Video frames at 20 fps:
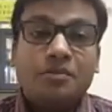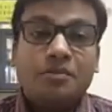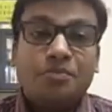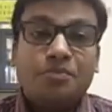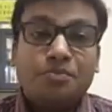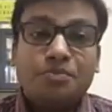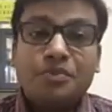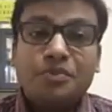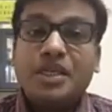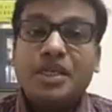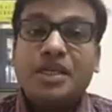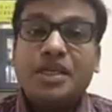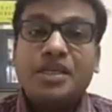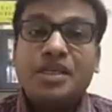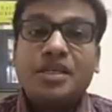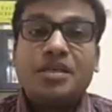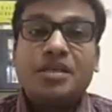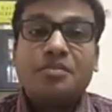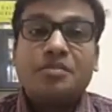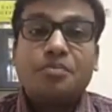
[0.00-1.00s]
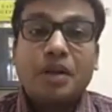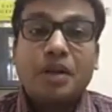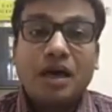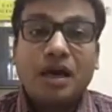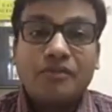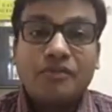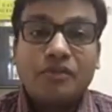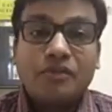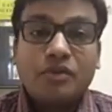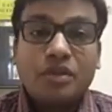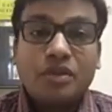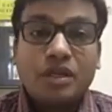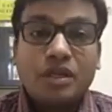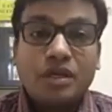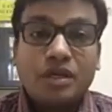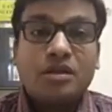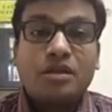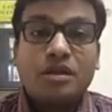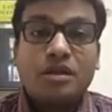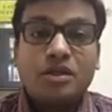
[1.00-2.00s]
They plan for
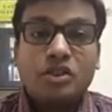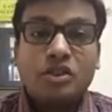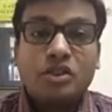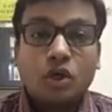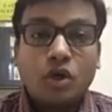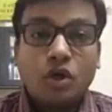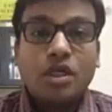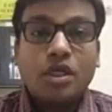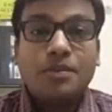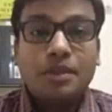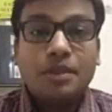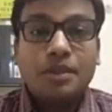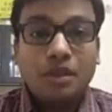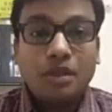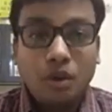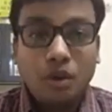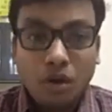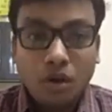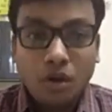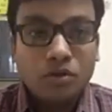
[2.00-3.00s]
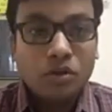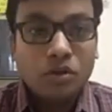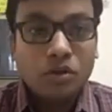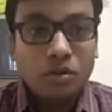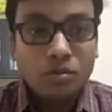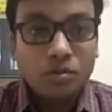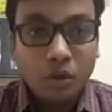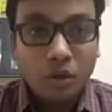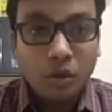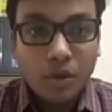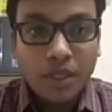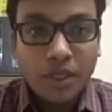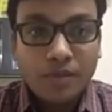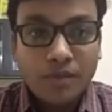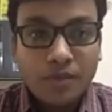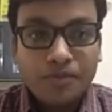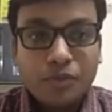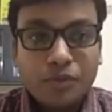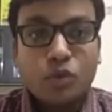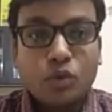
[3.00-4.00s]
their short-term and the long-term borrowing.
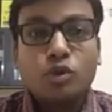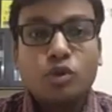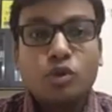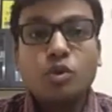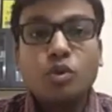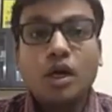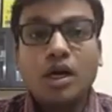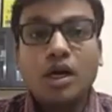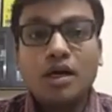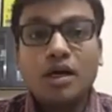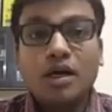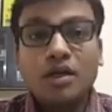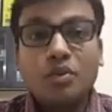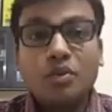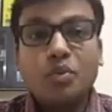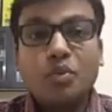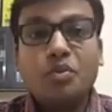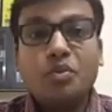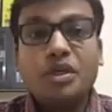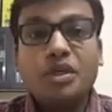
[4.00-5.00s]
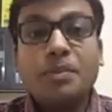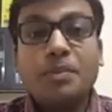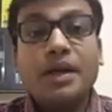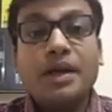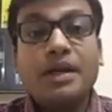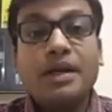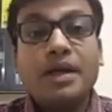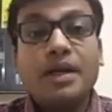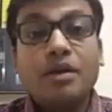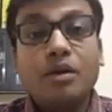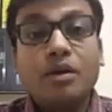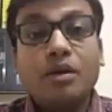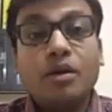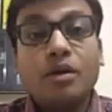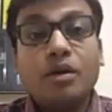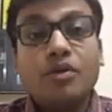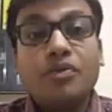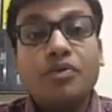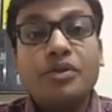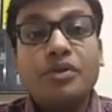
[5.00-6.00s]
Those who are dependent
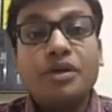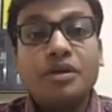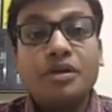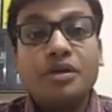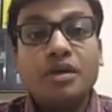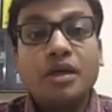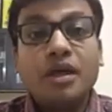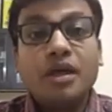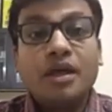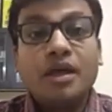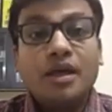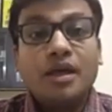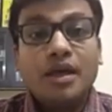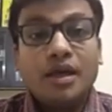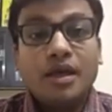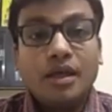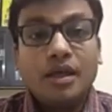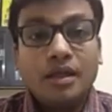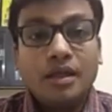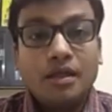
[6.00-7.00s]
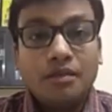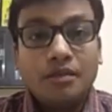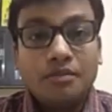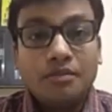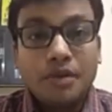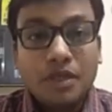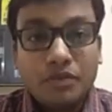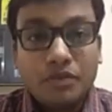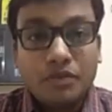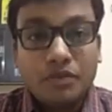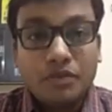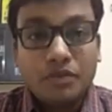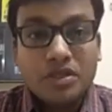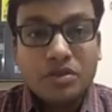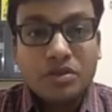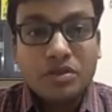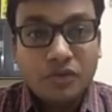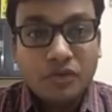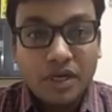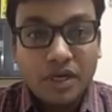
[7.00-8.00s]
on the investor
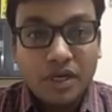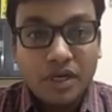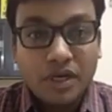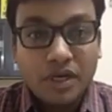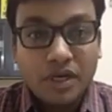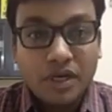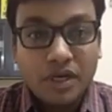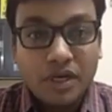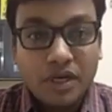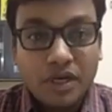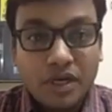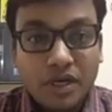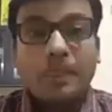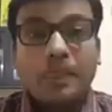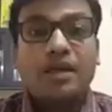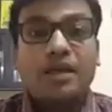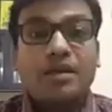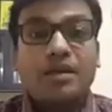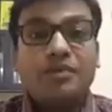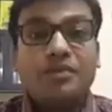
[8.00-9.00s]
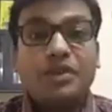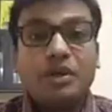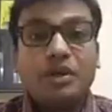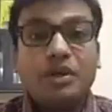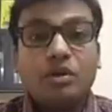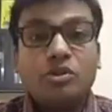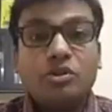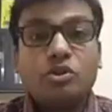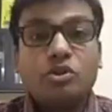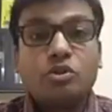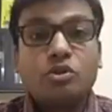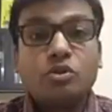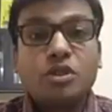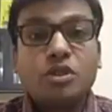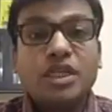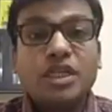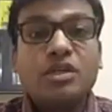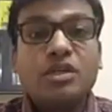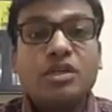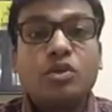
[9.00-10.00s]
funding, they also
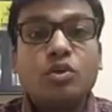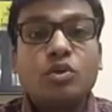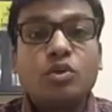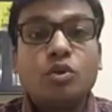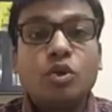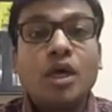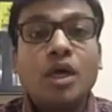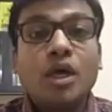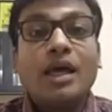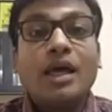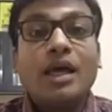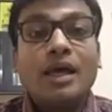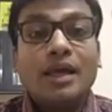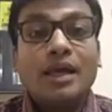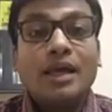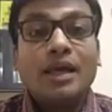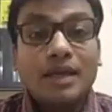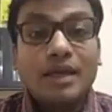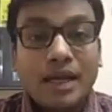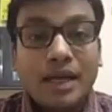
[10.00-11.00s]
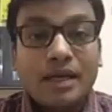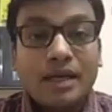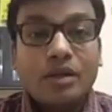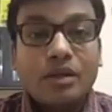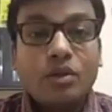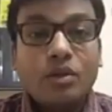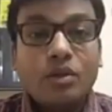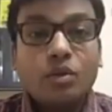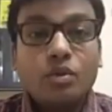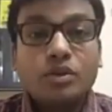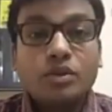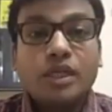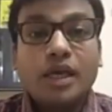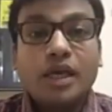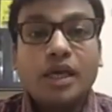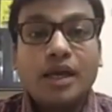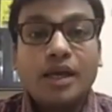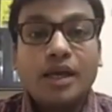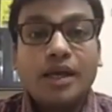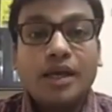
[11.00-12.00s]
need to get those,
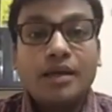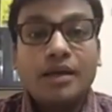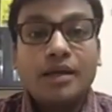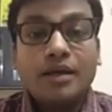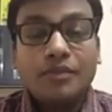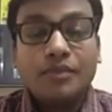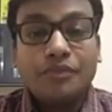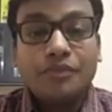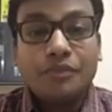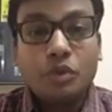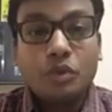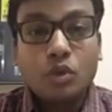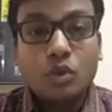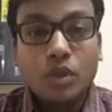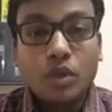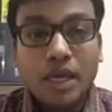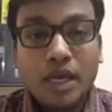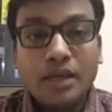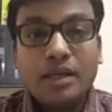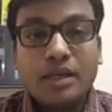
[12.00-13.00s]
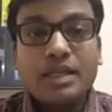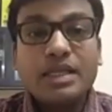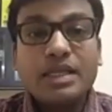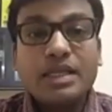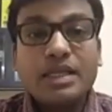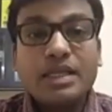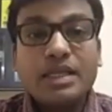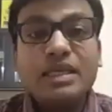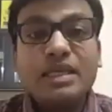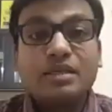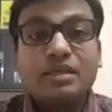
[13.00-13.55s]
and to get these